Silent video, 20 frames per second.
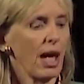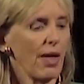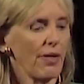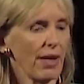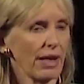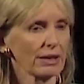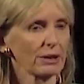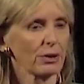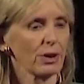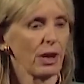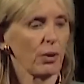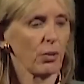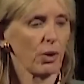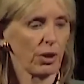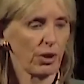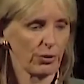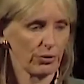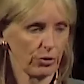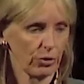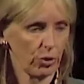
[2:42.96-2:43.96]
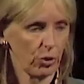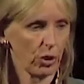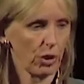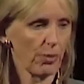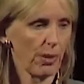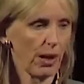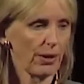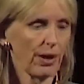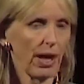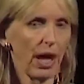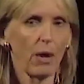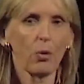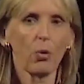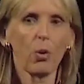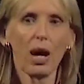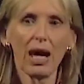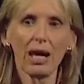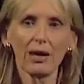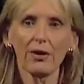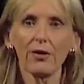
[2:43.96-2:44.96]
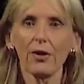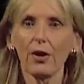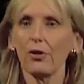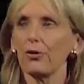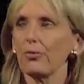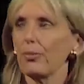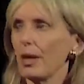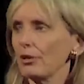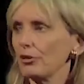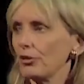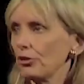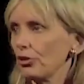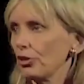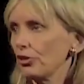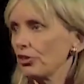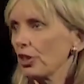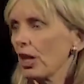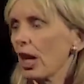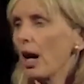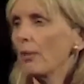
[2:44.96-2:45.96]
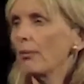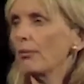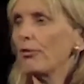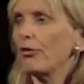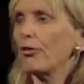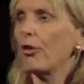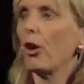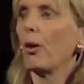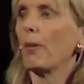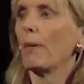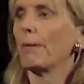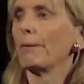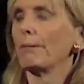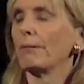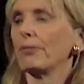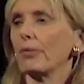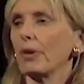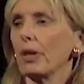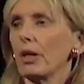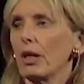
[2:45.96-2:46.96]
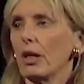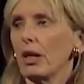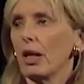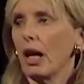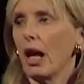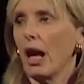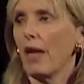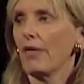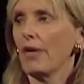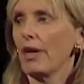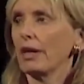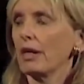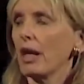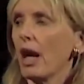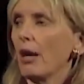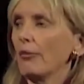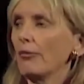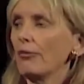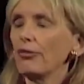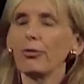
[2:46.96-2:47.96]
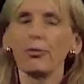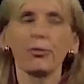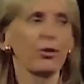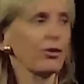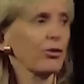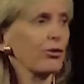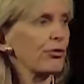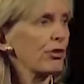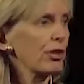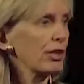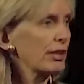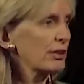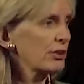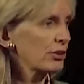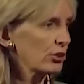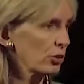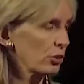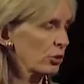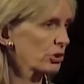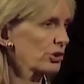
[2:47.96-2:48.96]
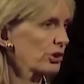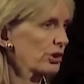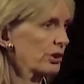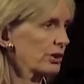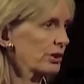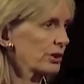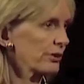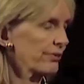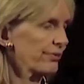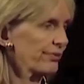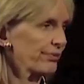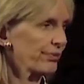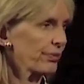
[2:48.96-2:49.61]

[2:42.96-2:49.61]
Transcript: And that's what I want to talk about now. Where do those messages come from? And they come from three sources.